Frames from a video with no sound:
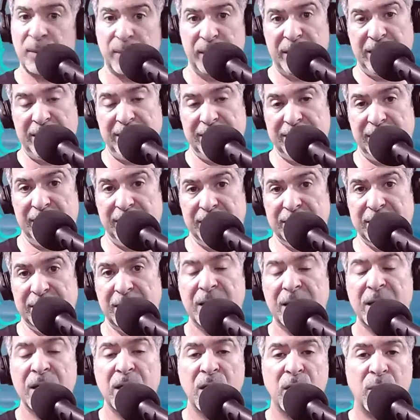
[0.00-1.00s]
of these things.
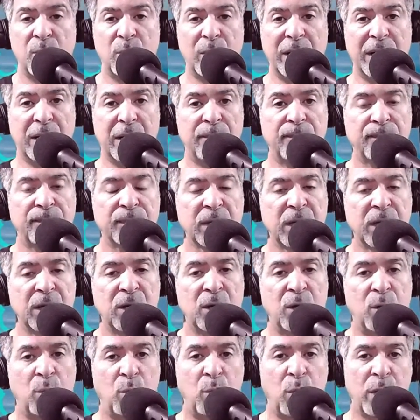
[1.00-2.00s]
Well,
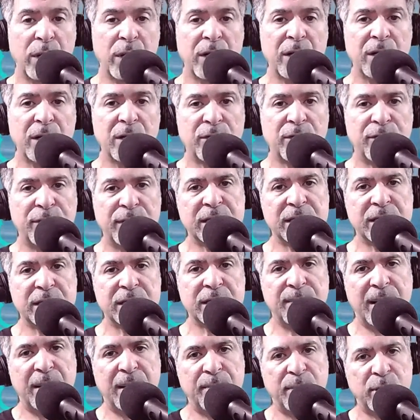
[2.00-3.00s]
one of the things
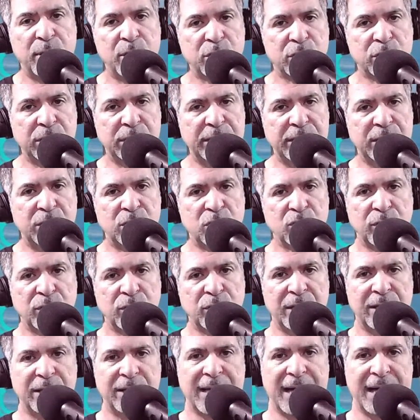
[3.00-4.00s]
about personal
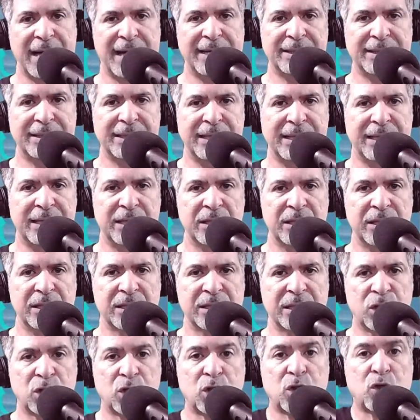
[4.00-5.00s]
injury that is
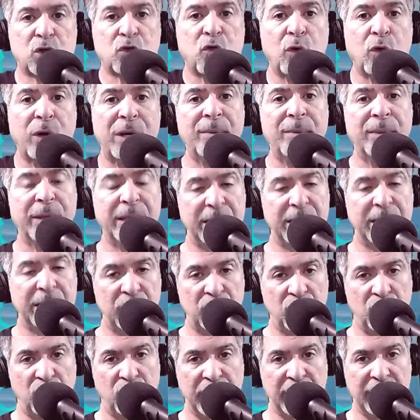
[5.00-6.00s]
extremely
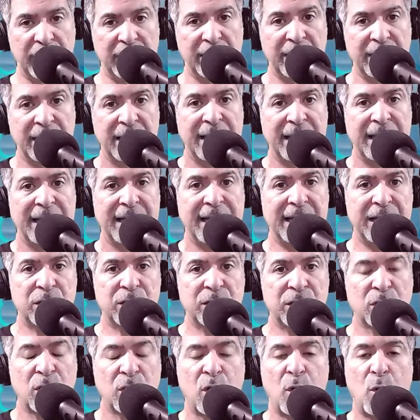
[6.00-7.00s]
annoying
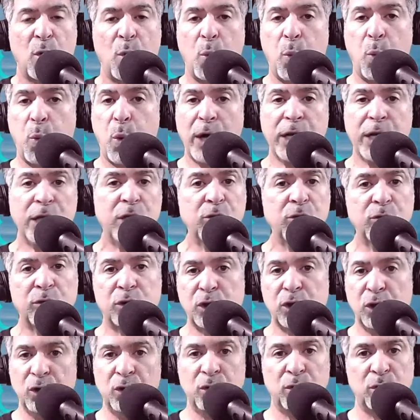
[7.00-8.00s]
is, what do you
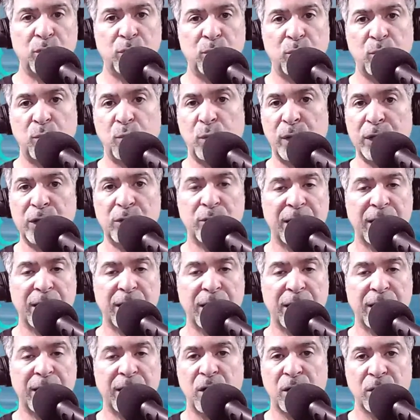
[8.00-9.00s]
do when you
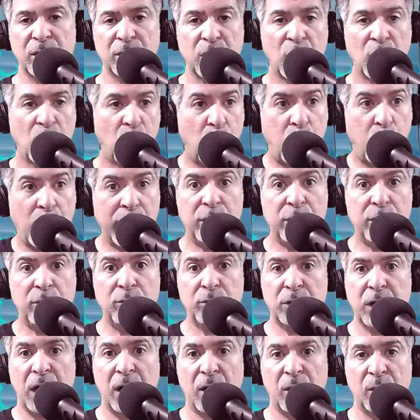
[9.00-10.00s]
get hurt? Where do you
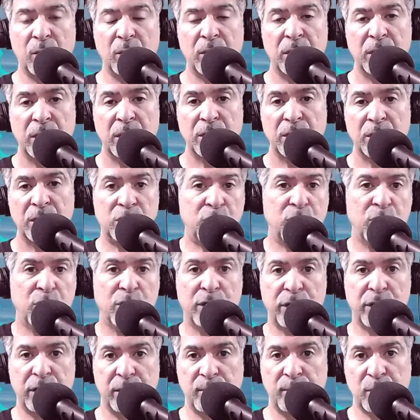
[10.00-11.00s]
go? Do you go to
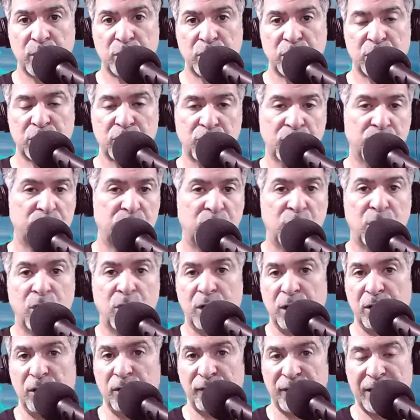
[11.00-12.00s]
the emergency room? Do you go
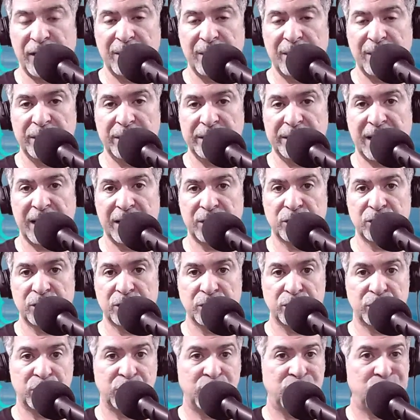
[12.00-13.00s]
to your family doctor?
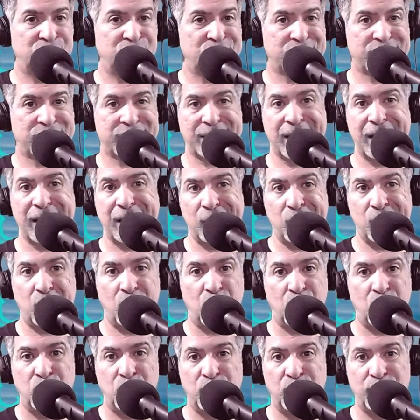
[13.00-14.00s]
Do you just stay at
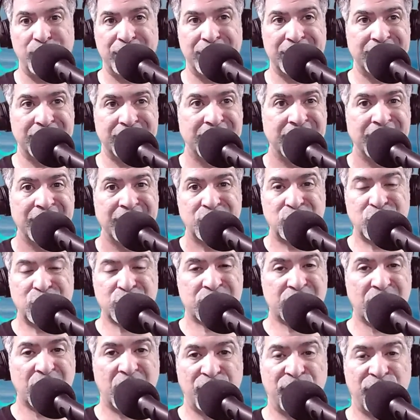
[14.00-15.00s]
home and just
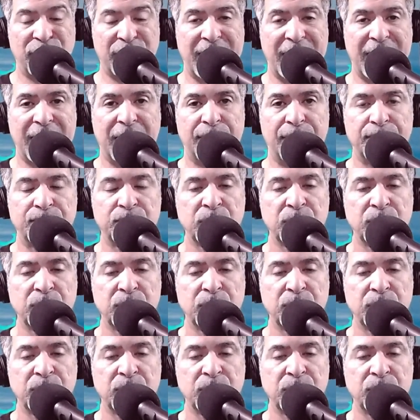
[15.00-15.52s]
tough it out?